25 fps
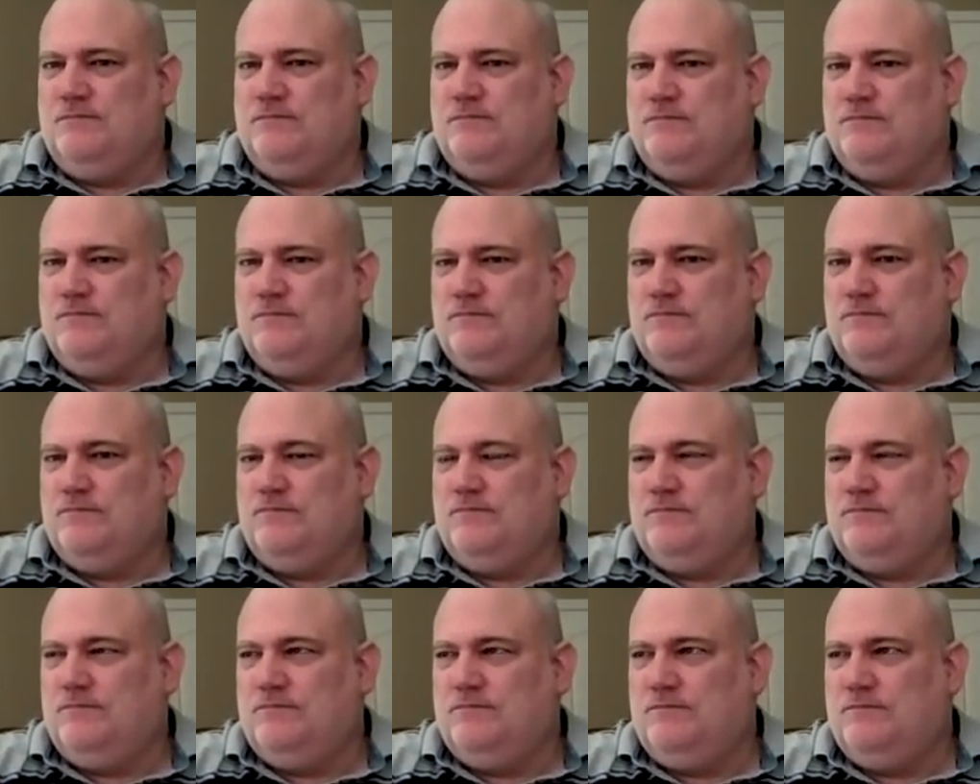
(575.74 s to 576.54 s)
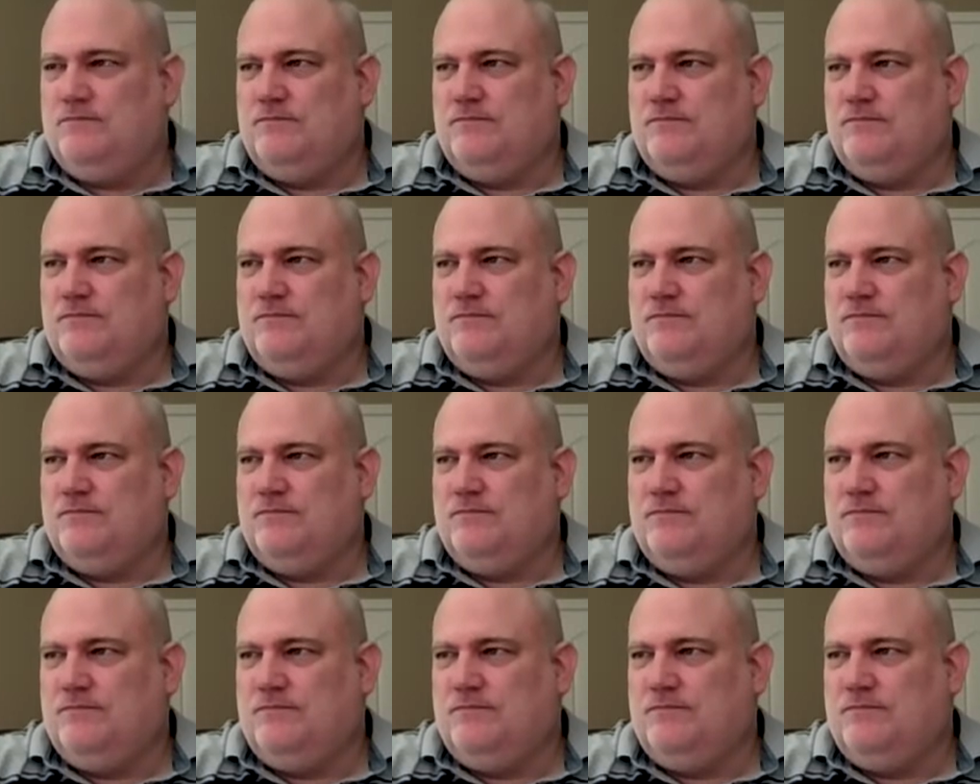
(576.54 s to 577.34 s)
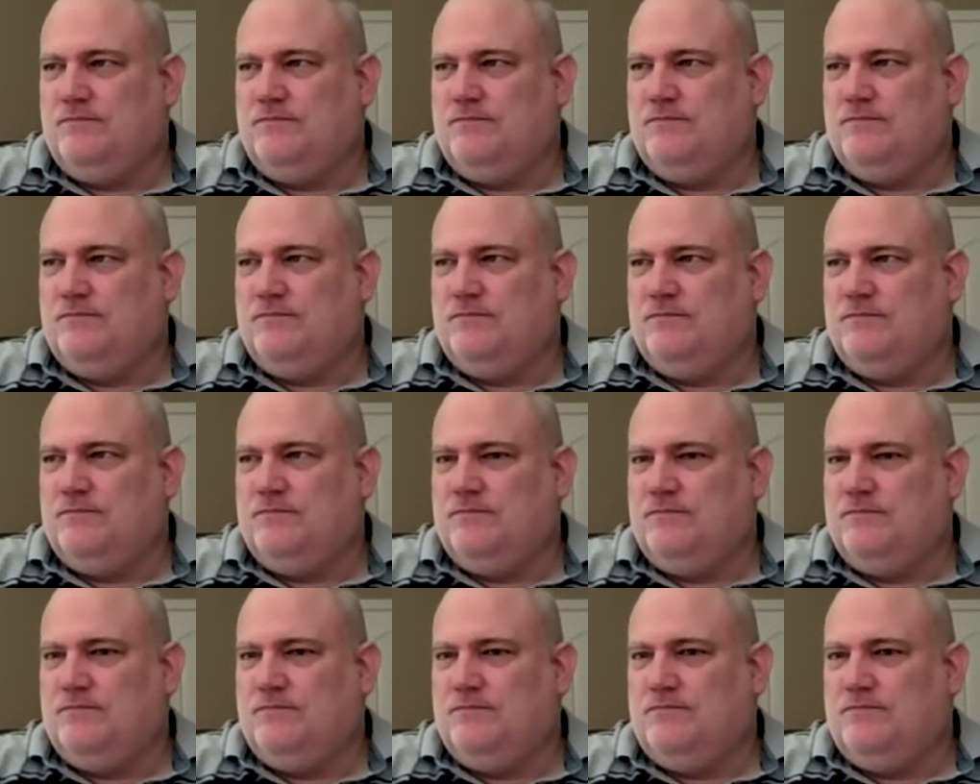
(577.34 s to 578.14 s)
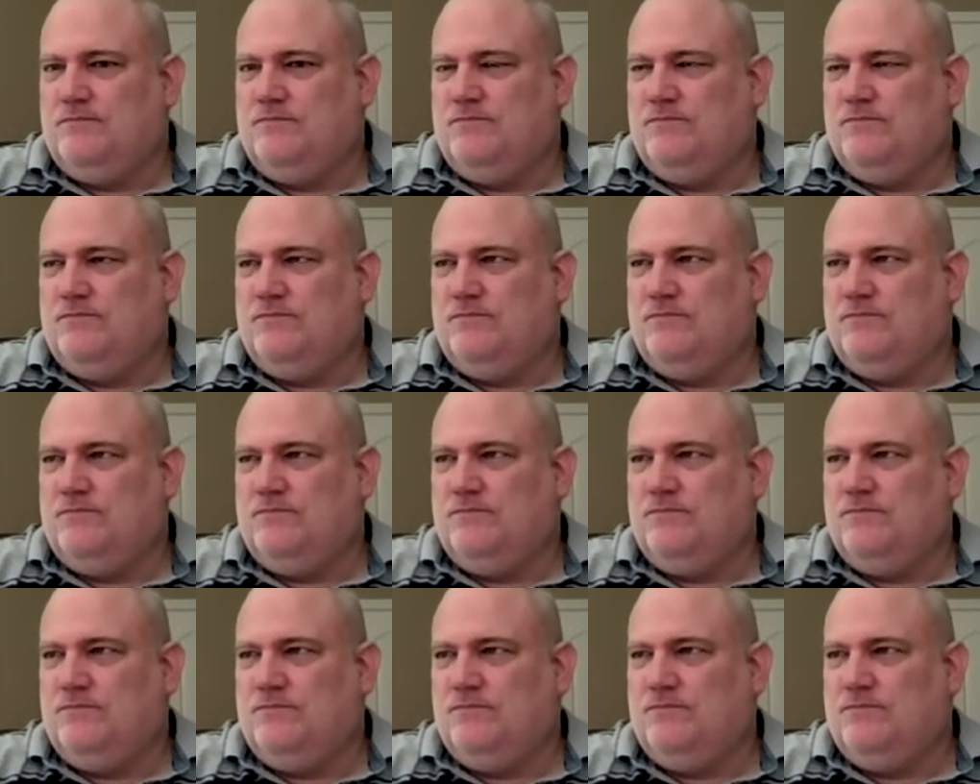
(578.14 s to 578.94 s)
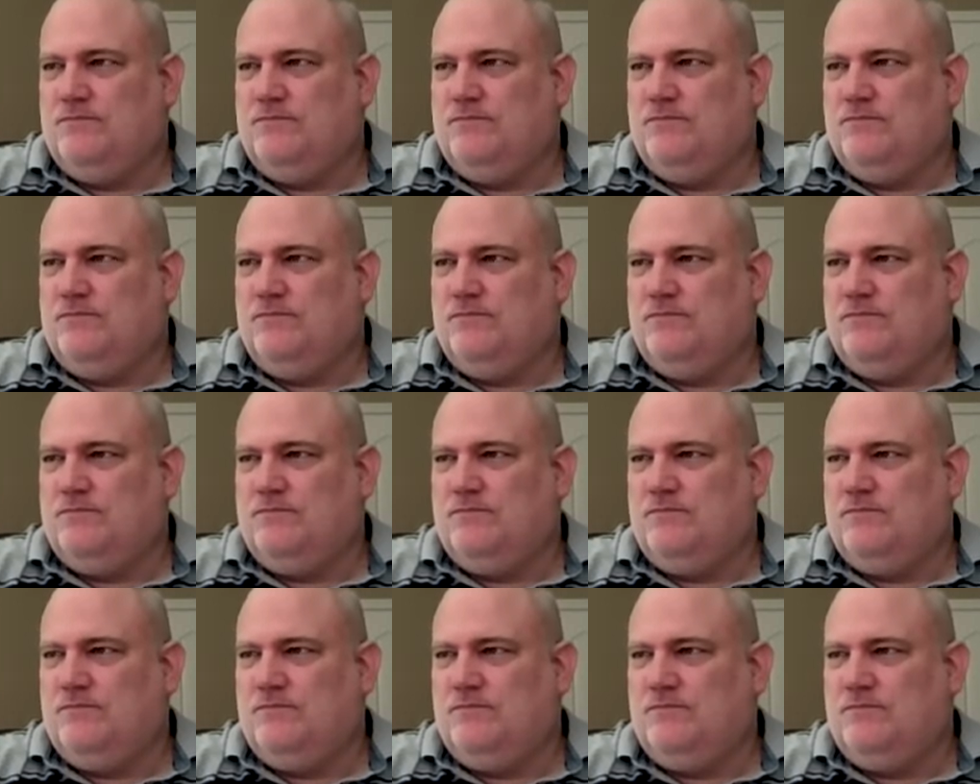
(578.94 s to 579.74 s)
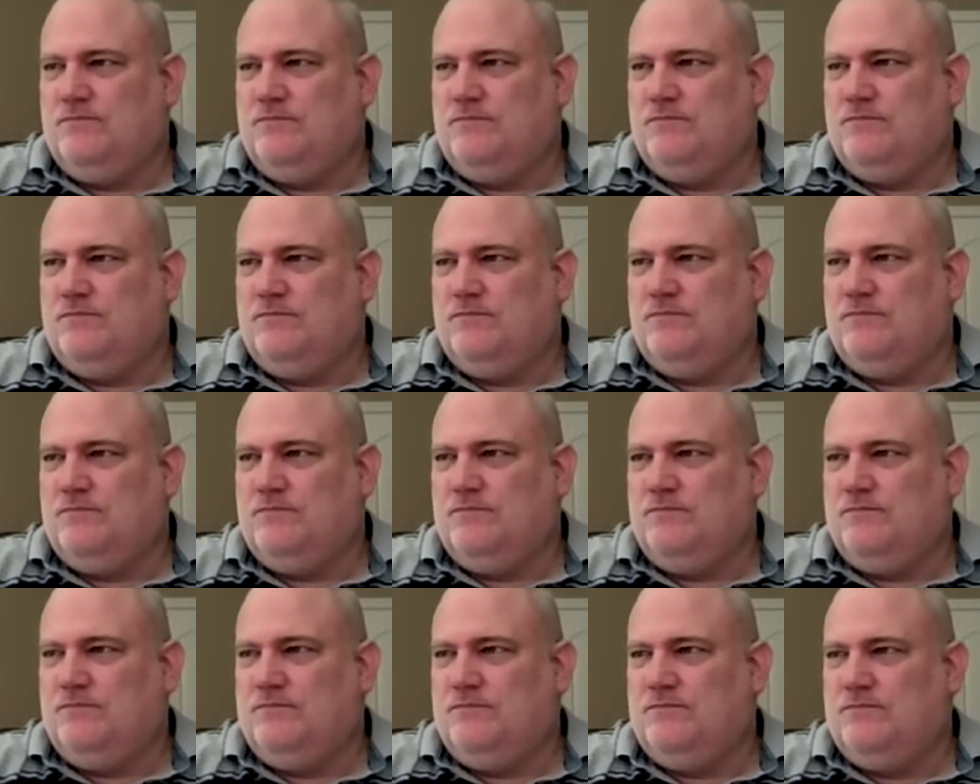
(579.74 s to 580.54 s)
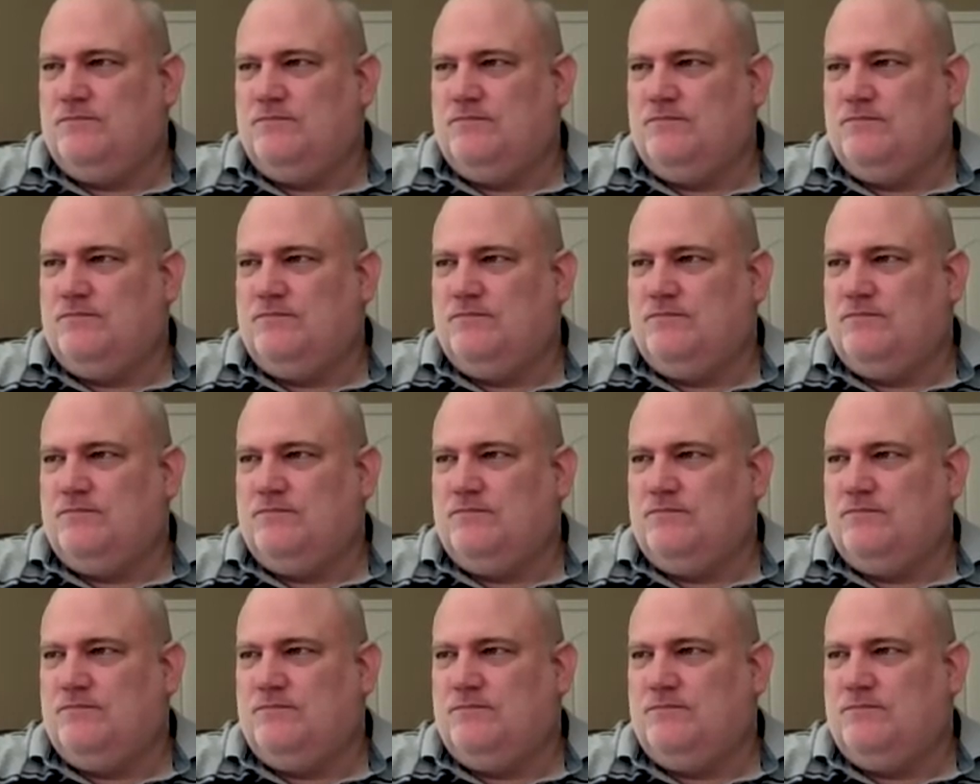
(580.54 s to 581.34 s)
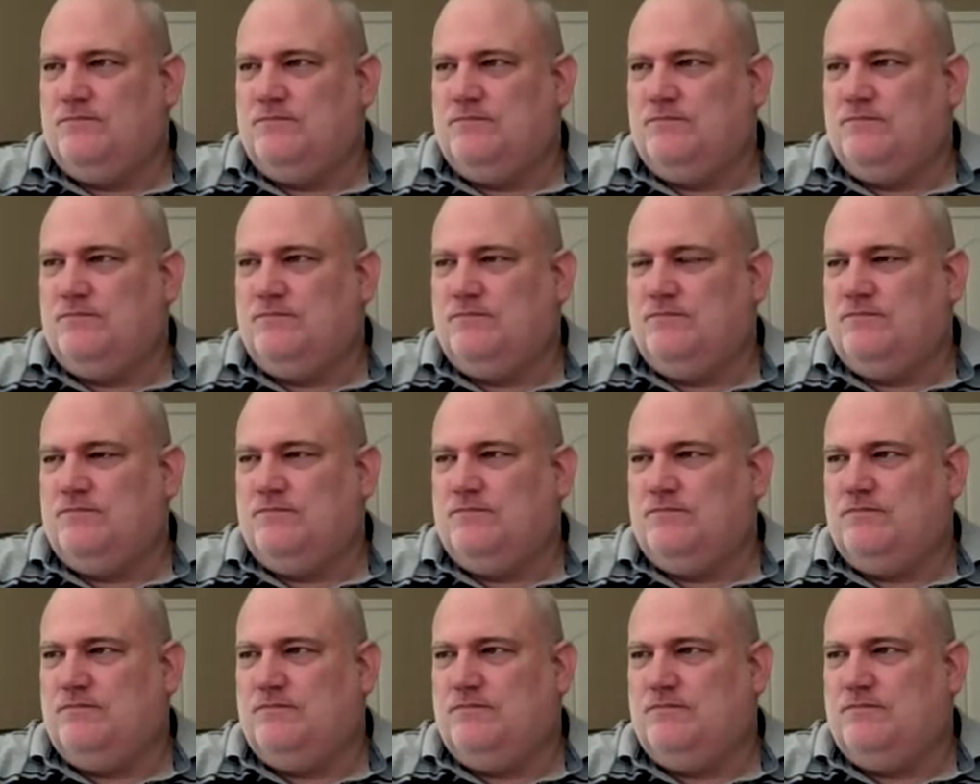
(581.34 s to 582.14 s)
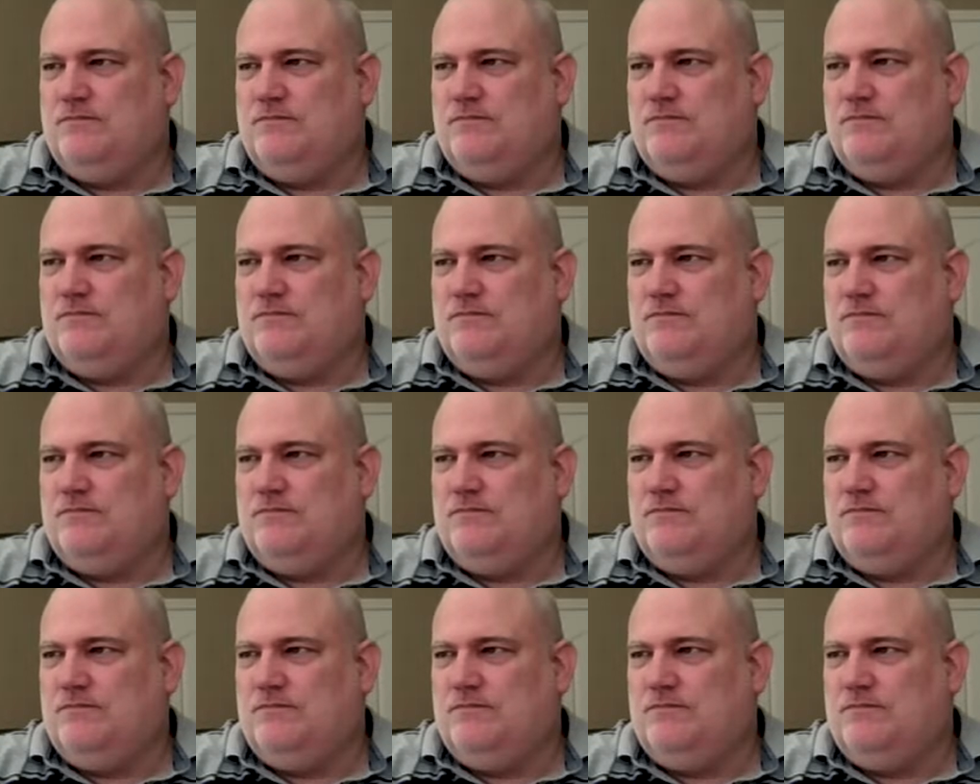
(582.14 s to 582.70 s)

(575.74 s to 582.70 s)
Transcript: No words are spoken by the person on screen.